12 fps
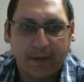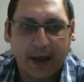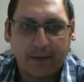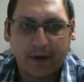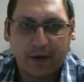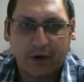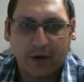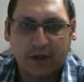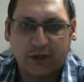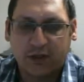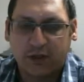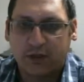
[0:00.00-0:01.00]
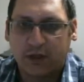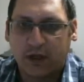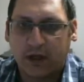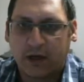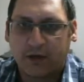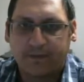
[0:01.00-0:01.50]
happy doing just
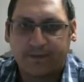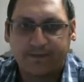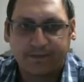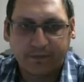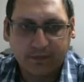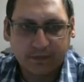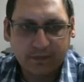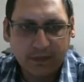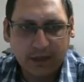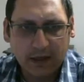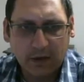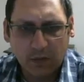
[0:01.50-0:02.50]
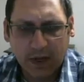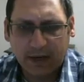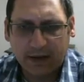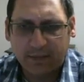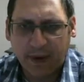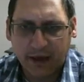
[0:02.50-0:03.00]

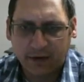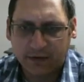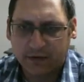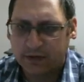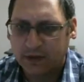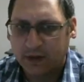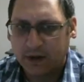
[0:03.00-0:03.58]
rated battles.